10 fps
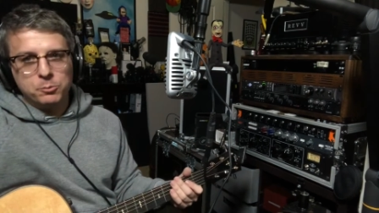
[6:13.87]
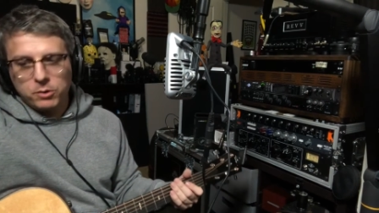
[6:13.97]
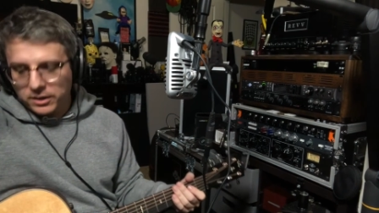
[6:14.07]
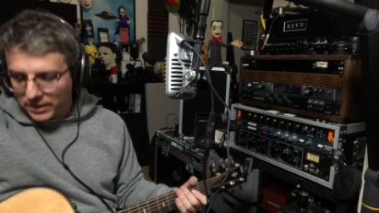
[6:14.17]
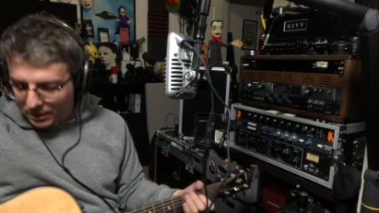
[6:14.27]

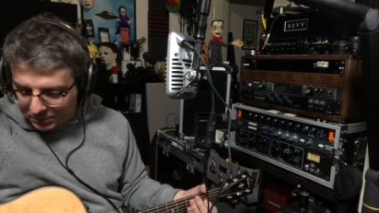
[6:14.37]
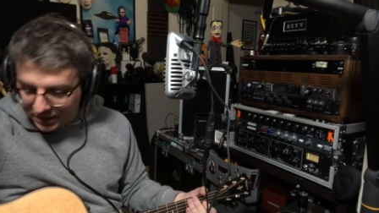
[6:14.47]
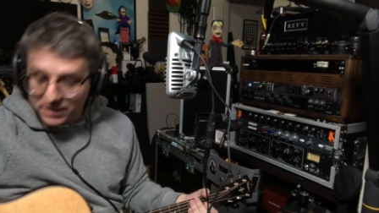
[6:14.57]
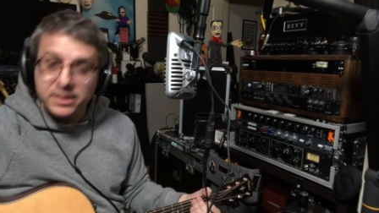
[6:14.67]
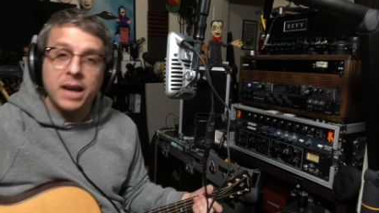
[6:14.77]
work, and I'm
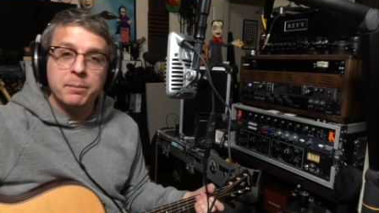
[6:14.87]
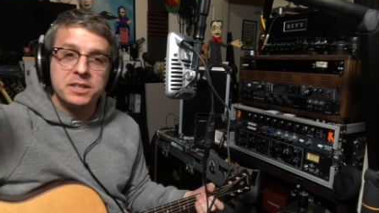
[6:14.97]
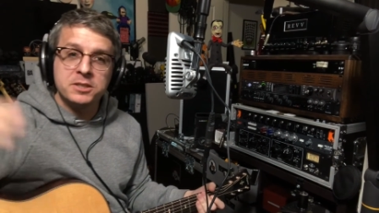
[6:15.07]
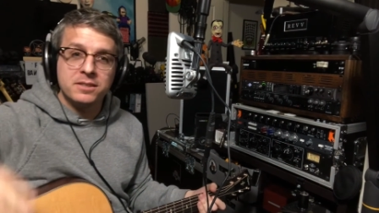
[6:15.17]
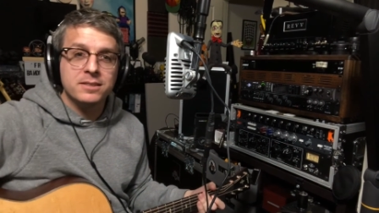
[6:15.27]
gonna
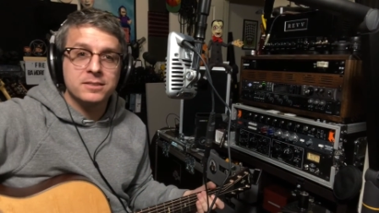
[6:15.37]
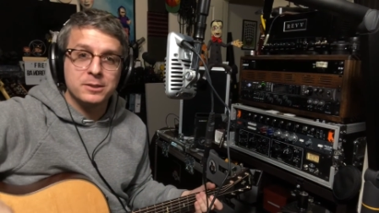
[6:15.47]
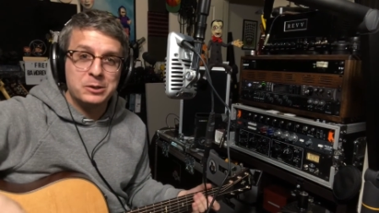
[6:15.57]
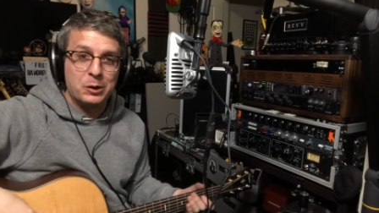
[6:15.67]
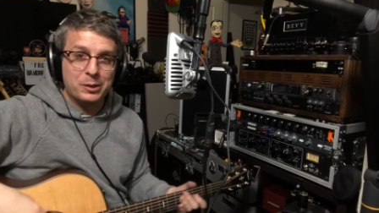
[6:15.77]
damage this
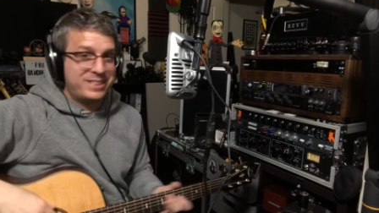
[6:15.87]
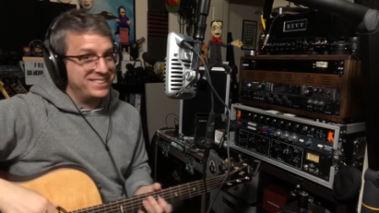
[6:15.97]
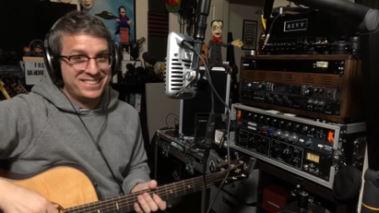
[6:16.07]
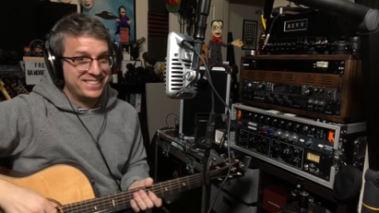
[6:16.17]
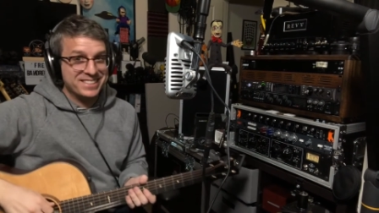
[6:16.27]
guitar.
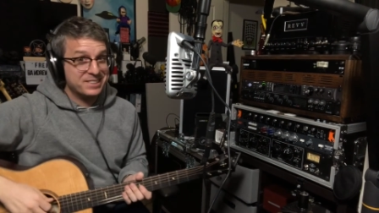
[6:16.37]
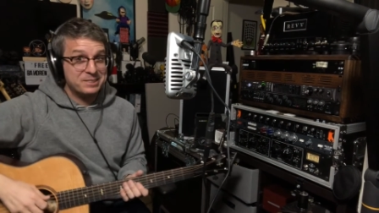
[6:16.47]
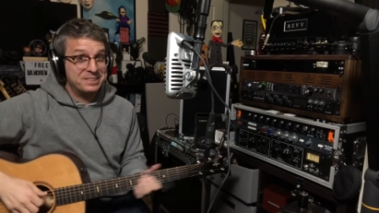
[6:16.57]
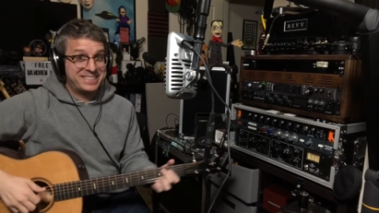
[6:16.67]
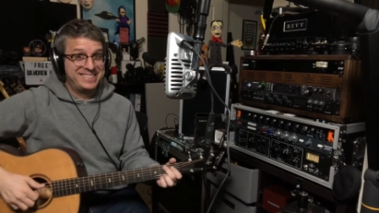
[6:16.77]
This isn't good.